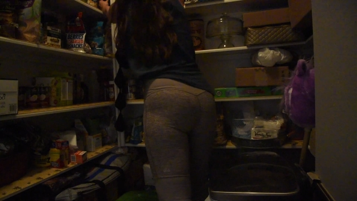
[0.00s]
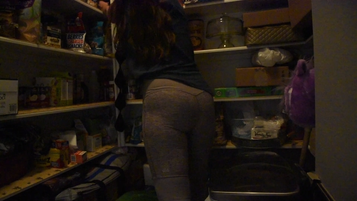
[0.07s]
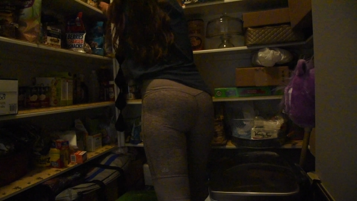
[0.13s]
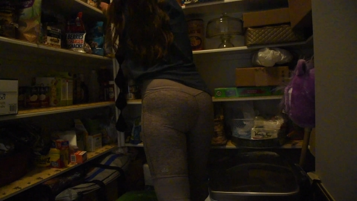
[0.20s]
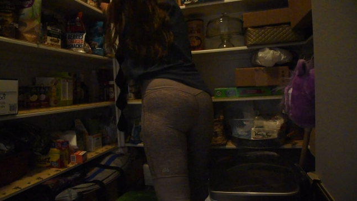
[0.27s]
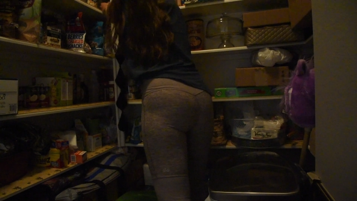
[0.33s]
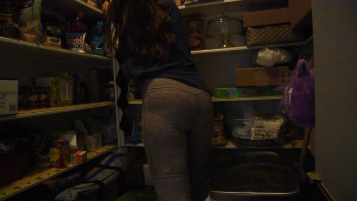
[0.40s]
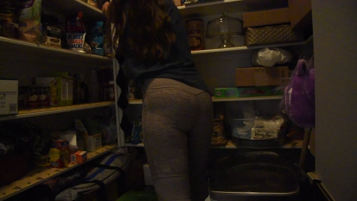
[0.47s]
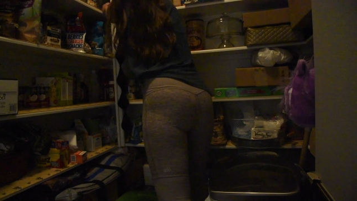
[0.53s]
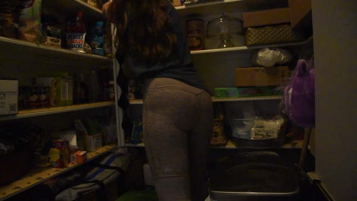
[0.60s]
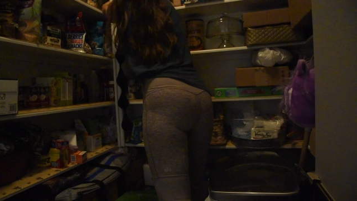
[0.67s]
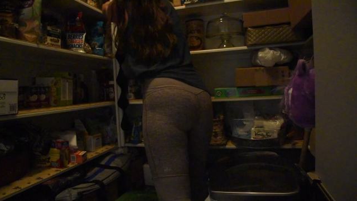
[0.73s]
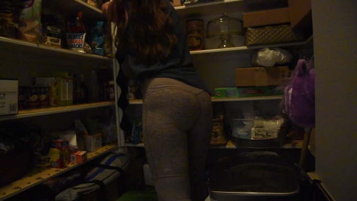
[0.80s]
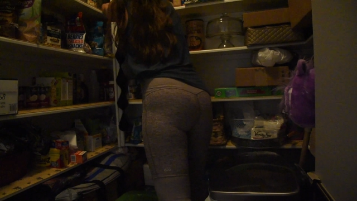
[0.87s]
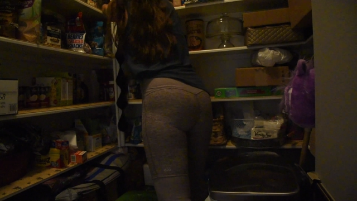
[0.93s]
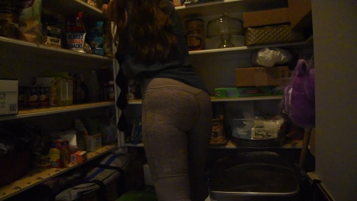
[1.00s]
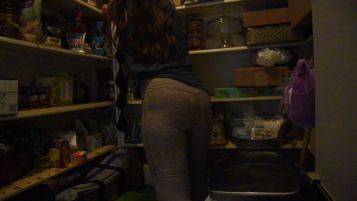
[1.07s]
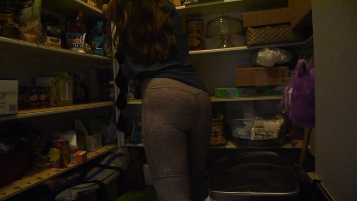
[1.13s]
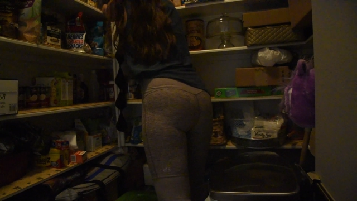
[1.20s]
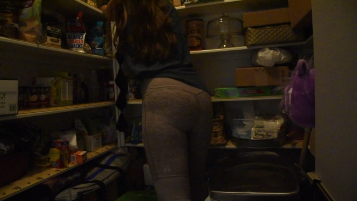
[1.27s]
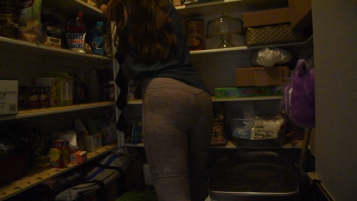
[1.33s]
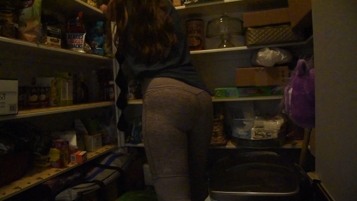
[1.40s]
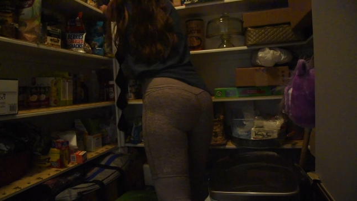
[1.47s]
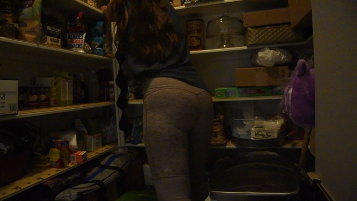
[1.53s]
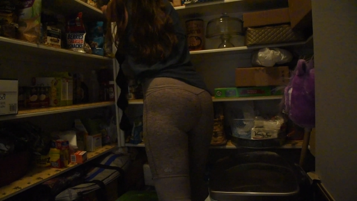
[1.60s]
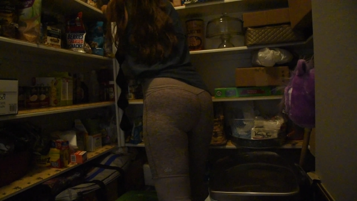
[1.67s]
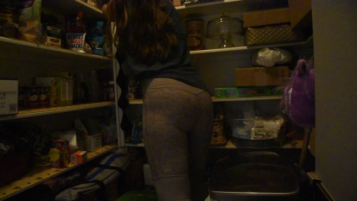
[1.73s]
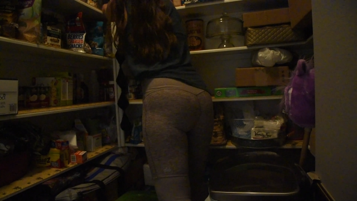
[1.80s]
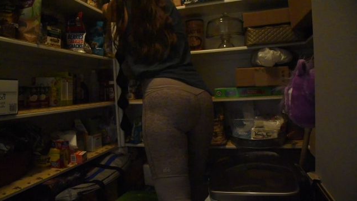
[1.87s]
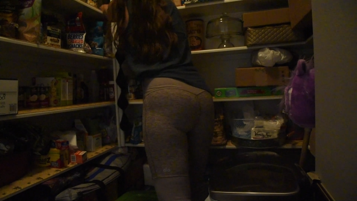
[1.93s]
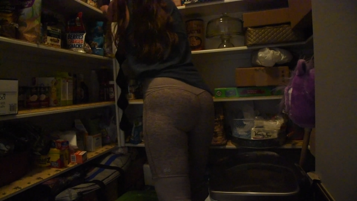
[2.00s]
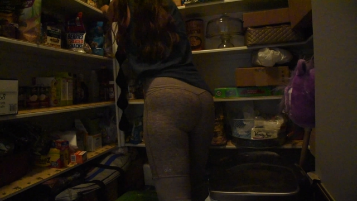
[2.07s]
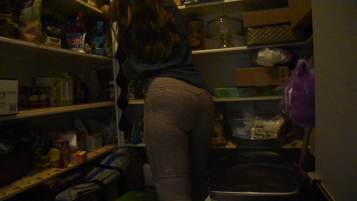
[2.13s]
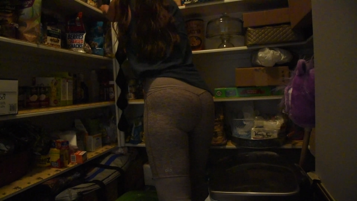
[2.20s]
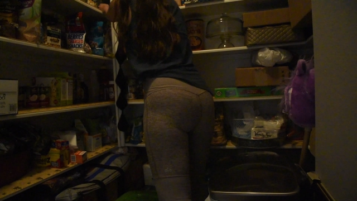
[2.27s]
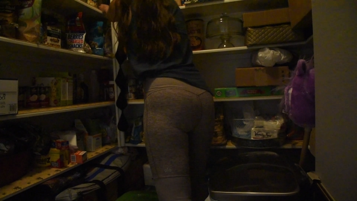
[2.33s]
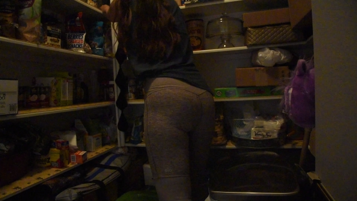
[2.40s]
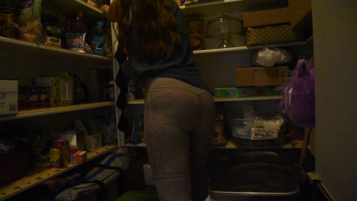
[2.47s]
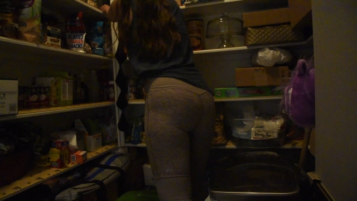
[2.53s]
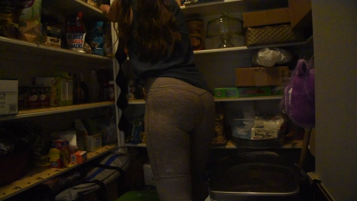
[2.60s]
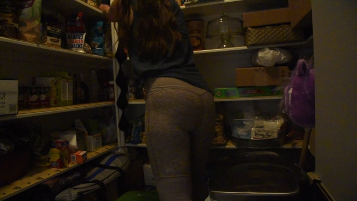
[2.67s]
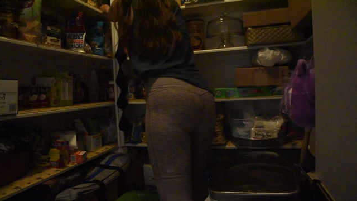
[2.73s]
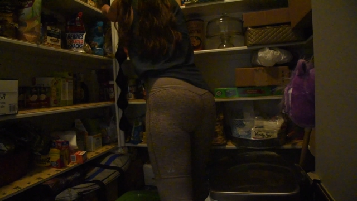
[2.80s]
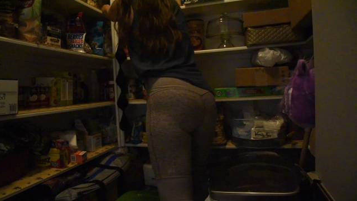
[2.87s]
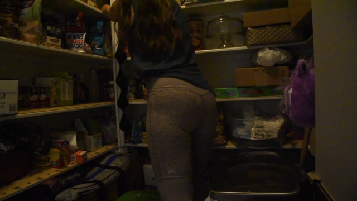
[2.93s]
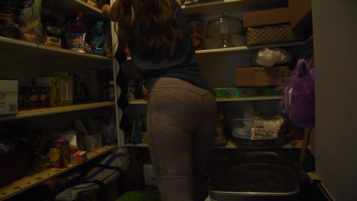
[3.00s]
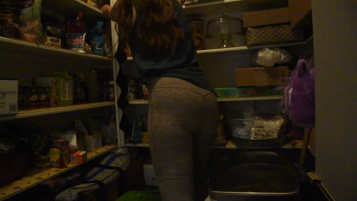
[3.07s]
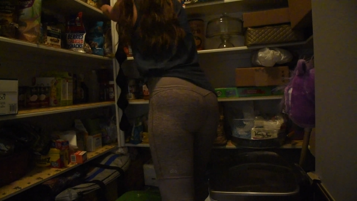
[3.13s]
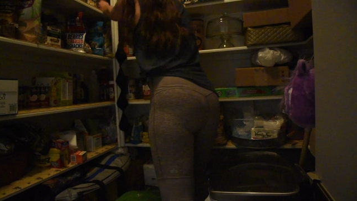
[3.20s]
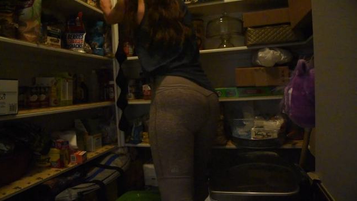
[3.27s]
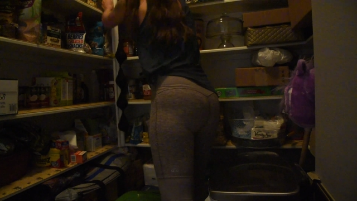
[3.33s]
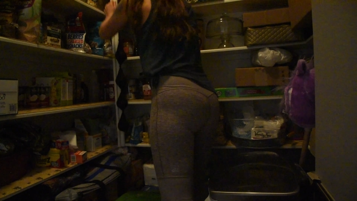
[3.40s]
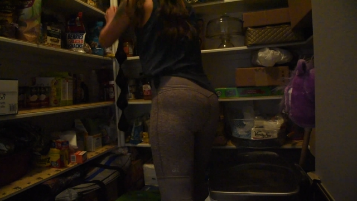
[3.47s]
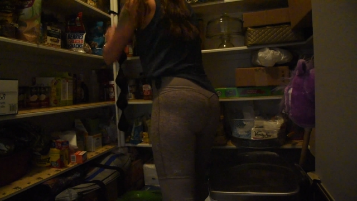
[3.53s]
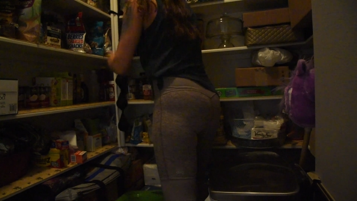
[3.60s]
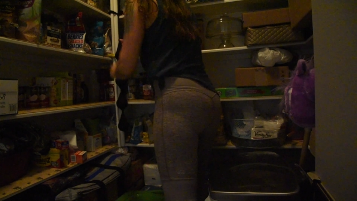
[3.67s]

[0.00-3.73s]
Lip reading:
Nobody's mouth can be seen.